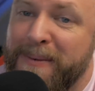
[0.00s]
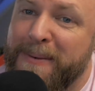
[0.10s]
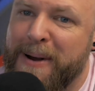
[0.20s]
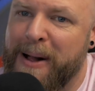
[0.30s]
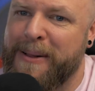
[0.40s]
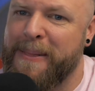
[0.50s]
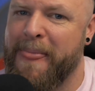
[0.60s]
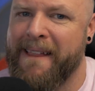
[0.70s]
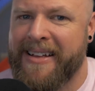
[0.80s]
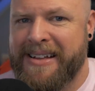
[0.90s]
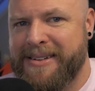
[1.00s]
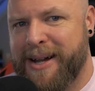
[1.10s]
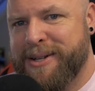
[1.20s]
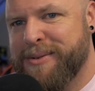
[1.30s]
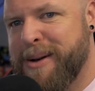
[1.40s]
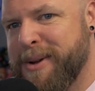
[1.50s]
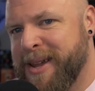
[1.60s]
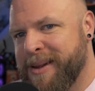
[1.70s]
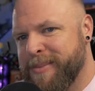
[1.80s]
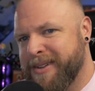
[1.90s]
Well, not to rub it in,